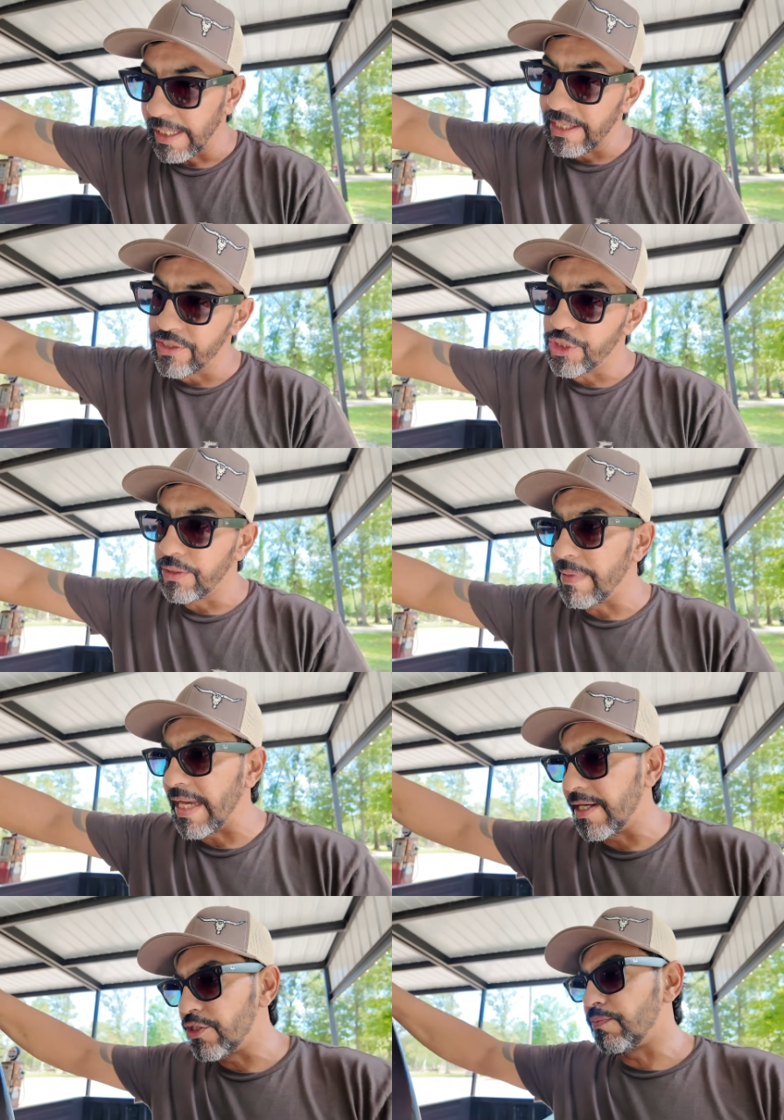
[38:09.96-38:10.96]
engine
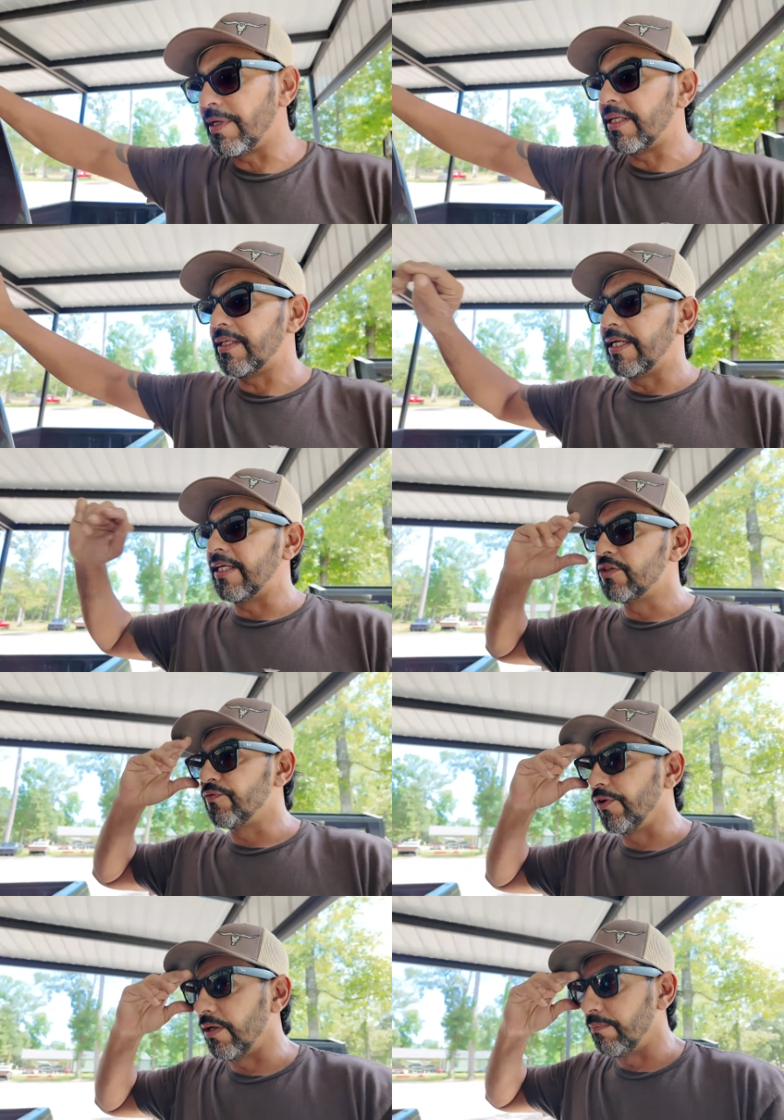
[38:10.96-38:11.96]
management, it's
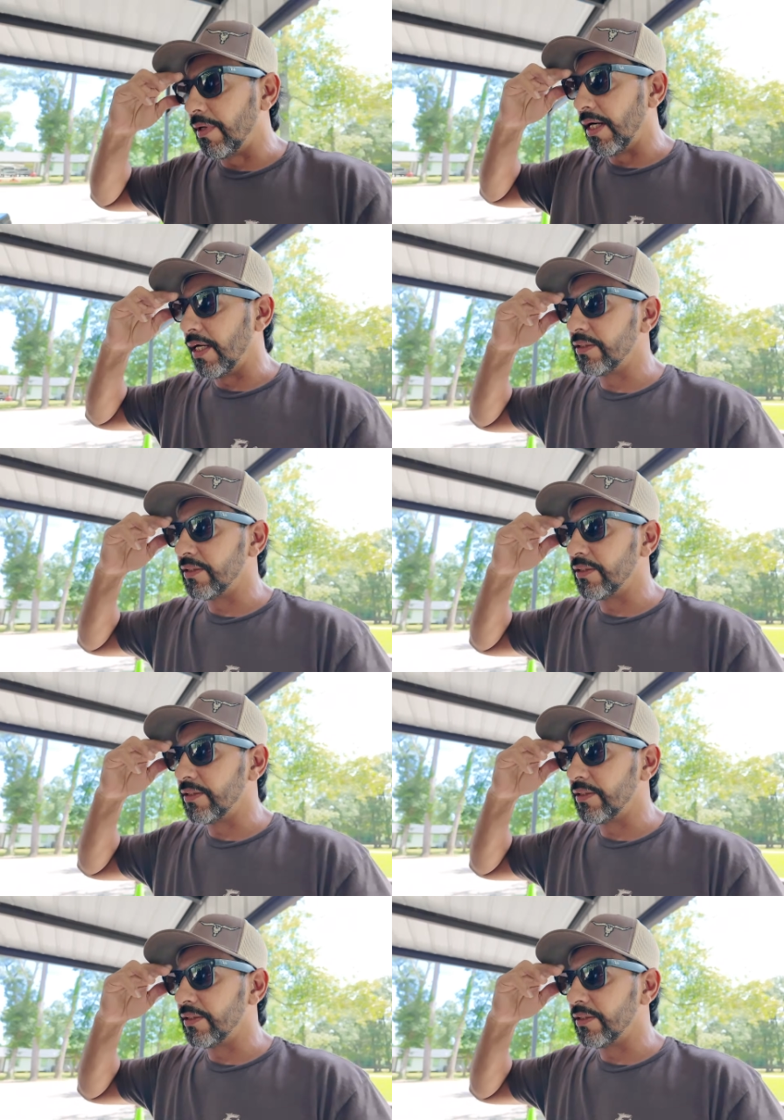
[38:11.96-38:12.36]
from